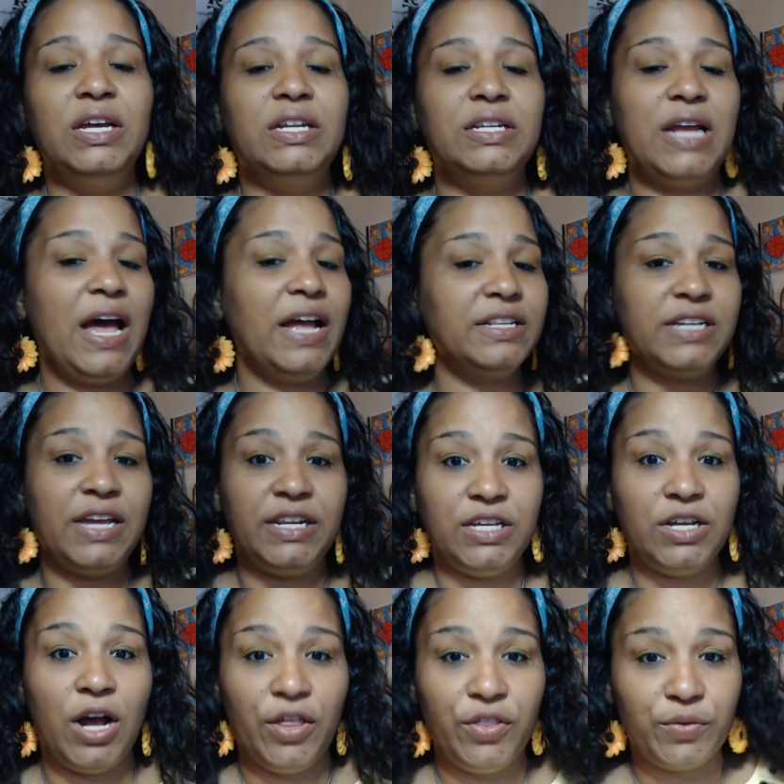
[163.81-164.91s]
not dating
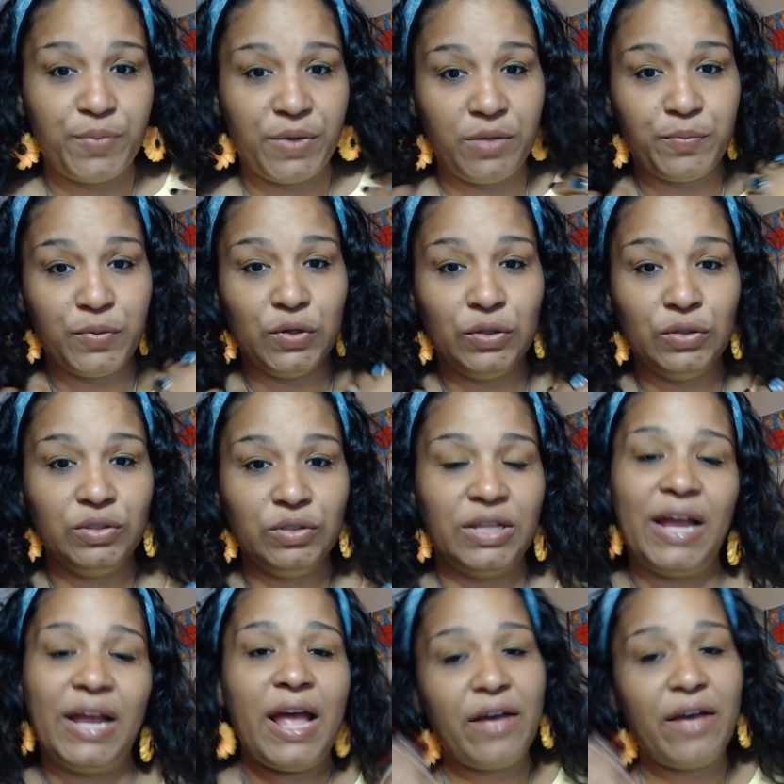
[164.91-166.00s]
other people,
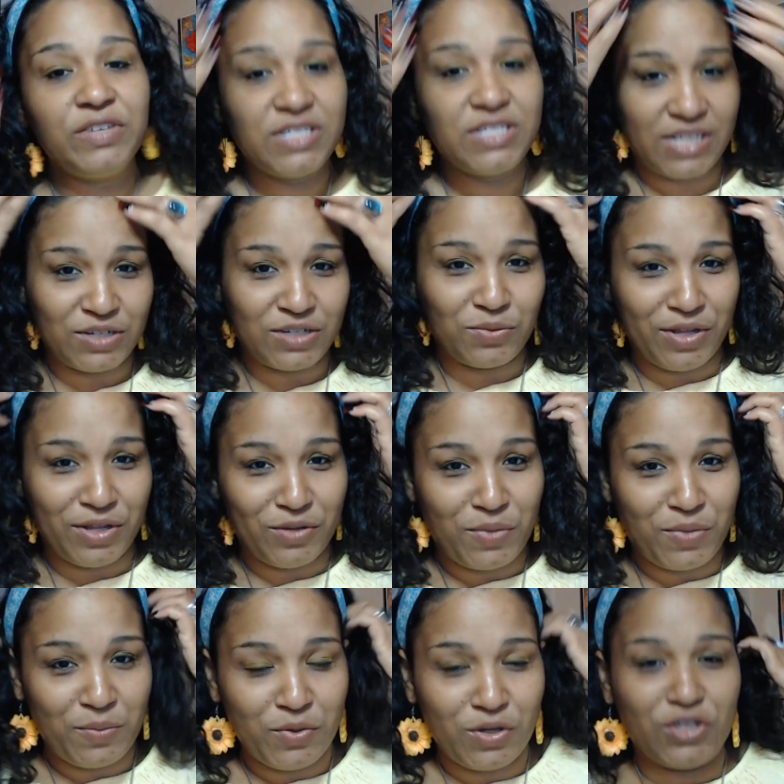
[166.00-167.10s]
not having sex with other
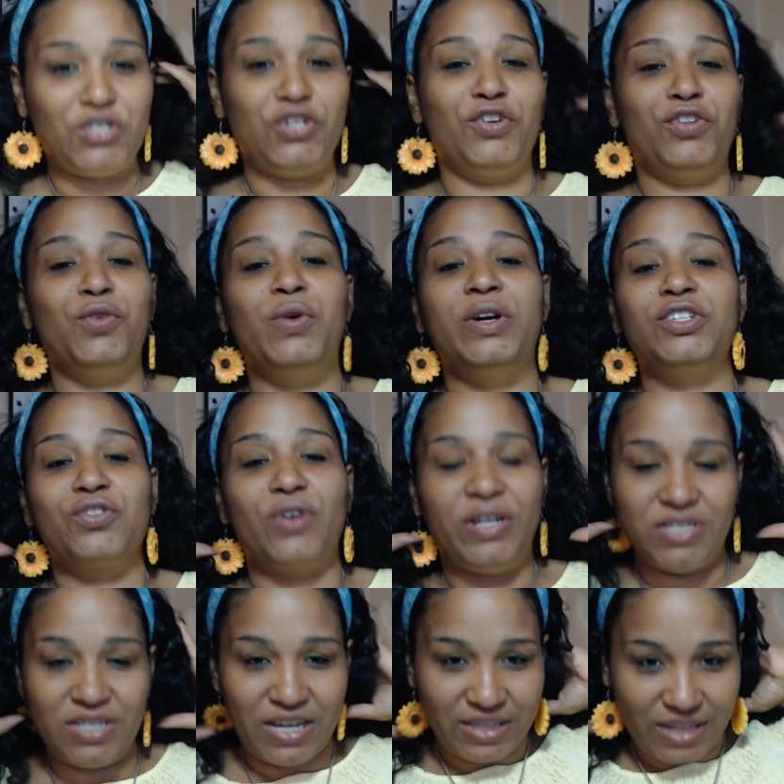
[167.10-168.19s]
people because you're the one trying
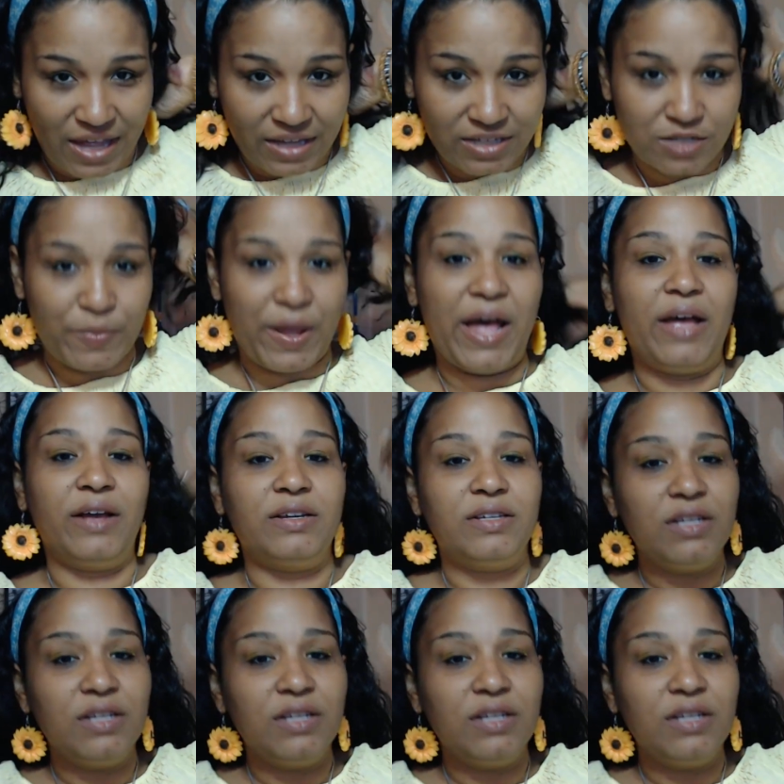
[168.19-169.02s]
to get the ex back,